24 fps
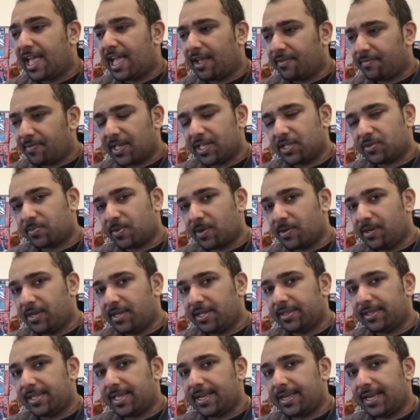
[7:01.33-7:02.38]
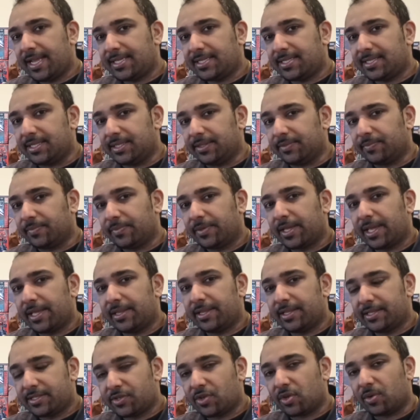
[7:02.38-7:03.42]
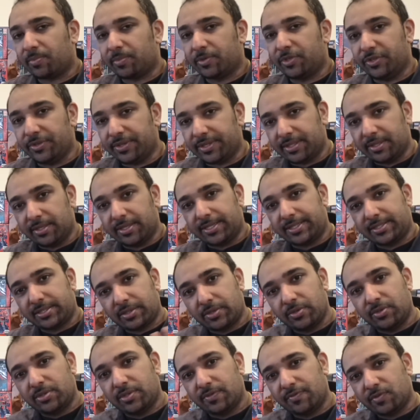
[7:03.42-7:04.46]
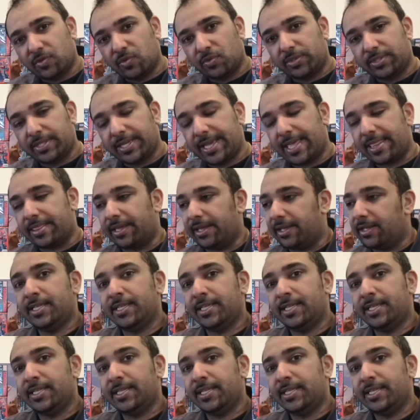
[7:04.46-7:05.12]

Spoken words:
Have Hasbro learned their lesson and they stopped doing the exclusives altogether?